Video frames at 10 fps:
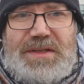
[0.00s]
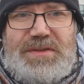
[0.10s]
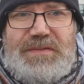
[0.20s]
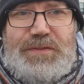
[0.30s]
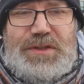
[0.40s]

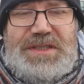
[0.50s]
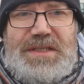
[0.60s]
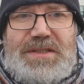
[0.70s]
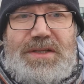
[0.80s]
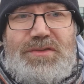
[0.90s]

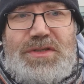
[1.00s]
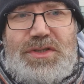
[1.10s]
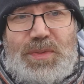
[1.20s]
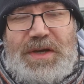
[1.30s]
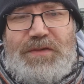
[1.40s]
114 to
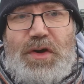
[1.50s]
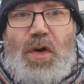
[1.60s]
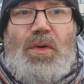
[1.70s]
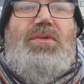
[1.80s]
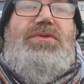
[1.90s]
112 on
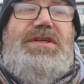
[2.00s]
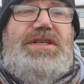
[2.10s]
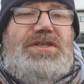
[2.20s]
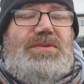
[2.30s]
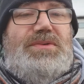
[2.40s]
all 3
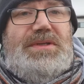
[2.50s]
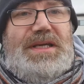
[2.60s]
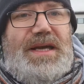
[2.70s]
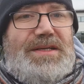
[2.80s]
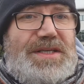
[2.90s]

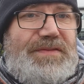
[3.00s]
scorecards,